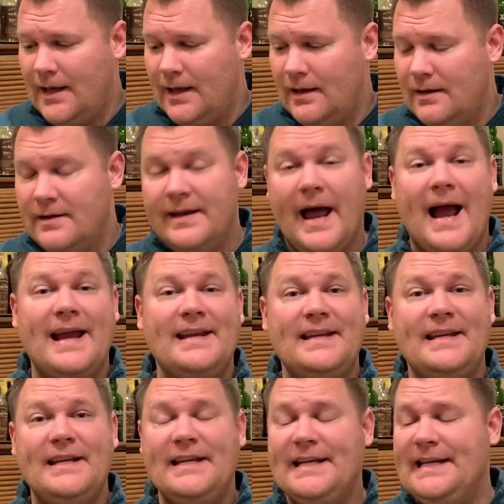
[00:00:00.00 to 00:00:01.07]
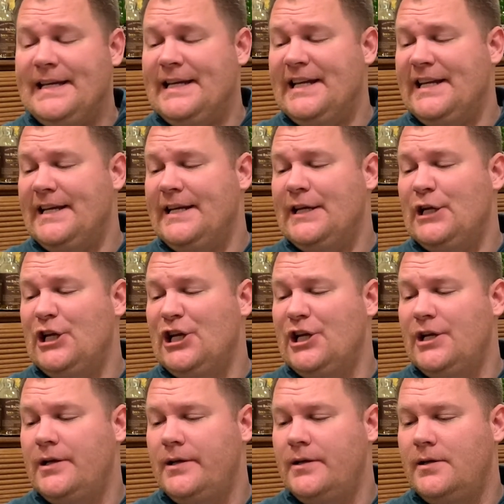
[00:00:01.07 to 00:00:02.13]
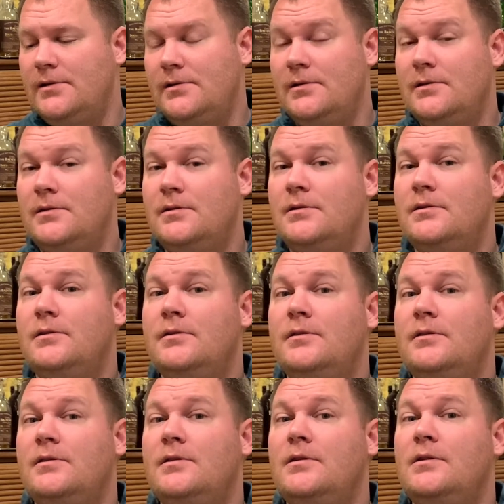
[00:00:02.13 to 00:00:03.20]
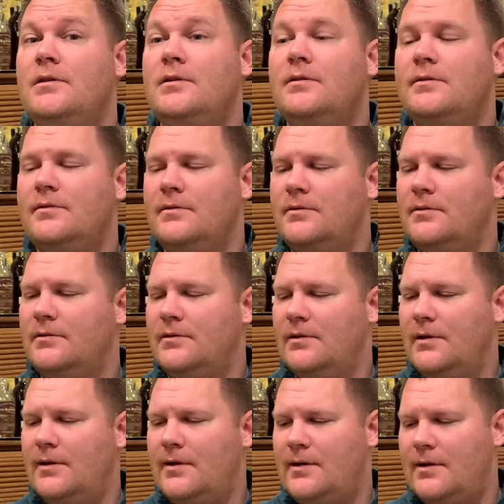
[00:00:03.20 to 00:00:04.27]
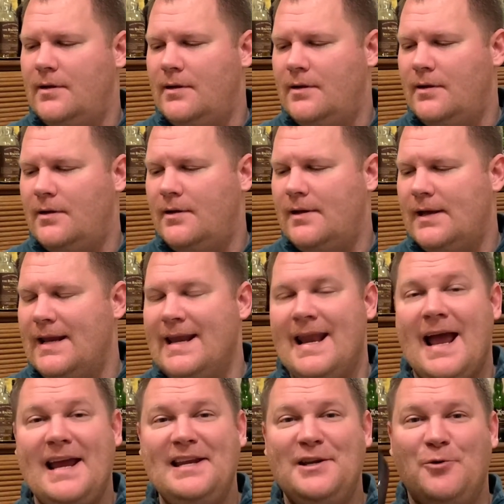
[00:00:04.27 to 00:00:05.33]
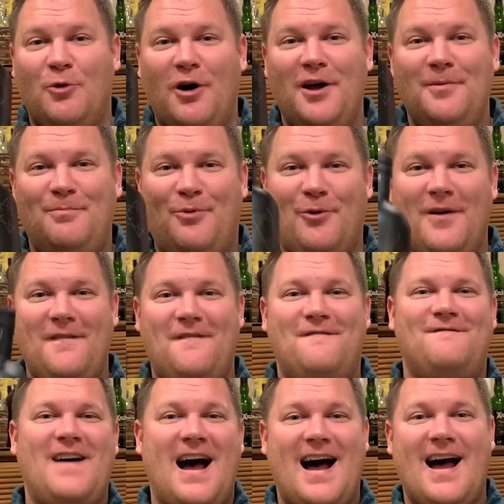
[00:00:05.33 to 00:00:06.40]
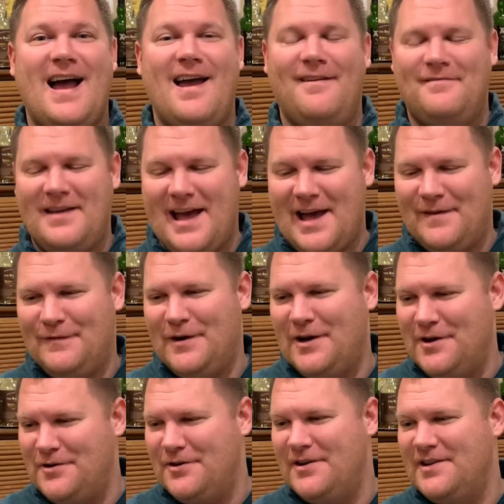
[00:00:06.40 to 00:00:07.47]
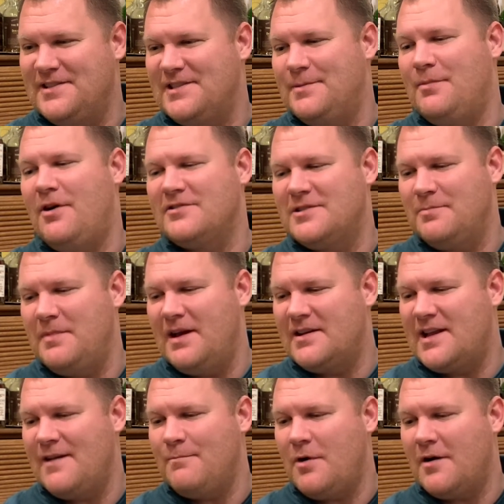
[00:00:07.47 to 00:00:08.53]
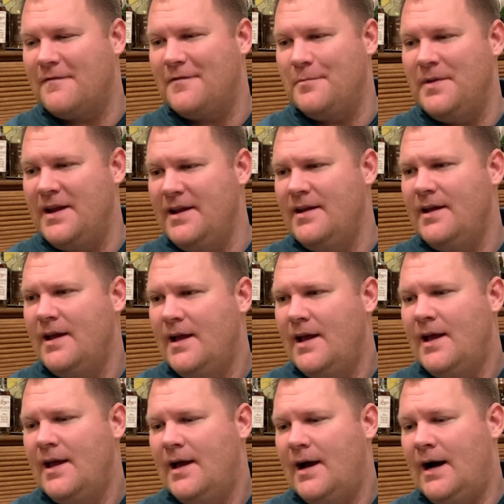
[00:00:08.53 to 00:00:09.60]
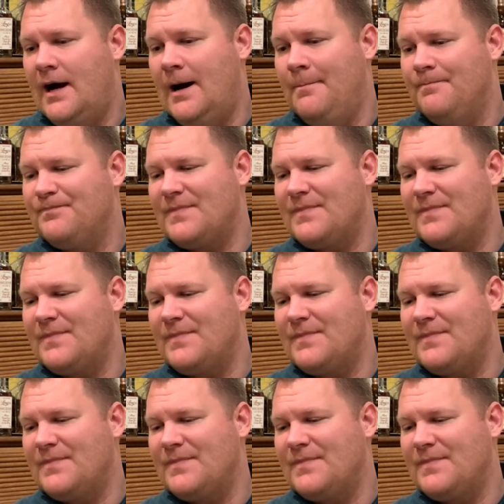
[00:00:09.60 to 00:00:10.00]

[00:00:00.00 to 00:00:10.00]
91.5 out of 100 is the Malted Man Cave mark for me. I